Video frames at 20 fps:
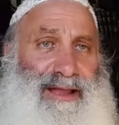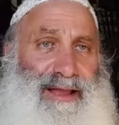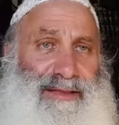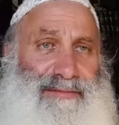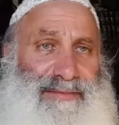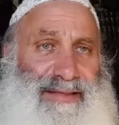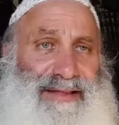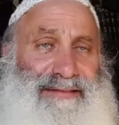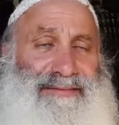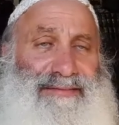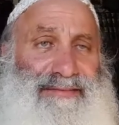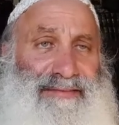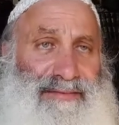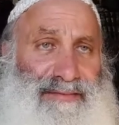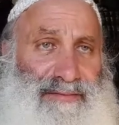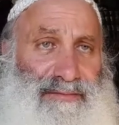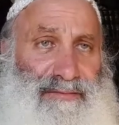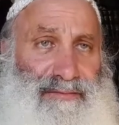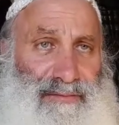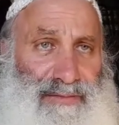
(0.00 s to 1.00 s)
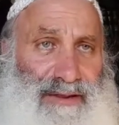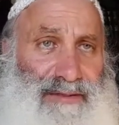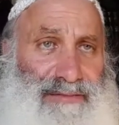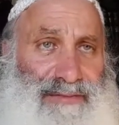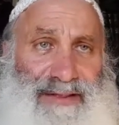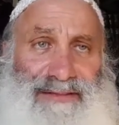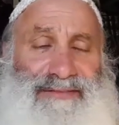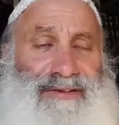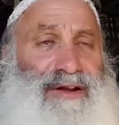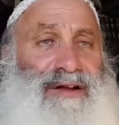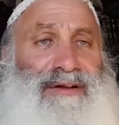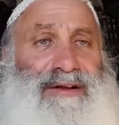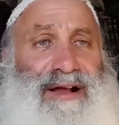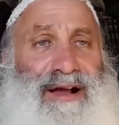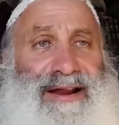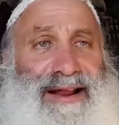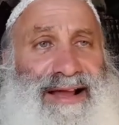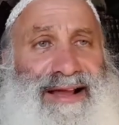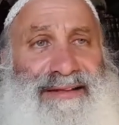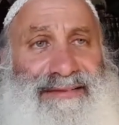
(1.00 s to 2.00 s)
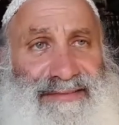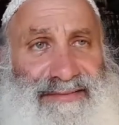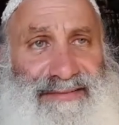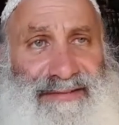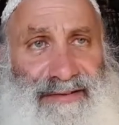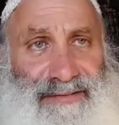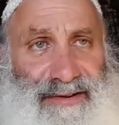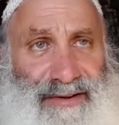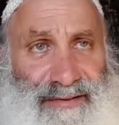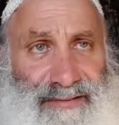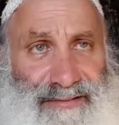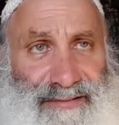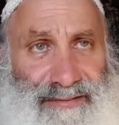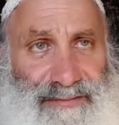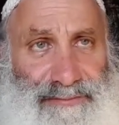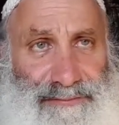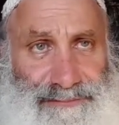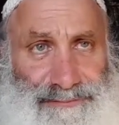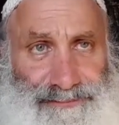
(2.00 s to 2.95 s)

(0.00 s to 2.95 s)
And that's all God asks of us.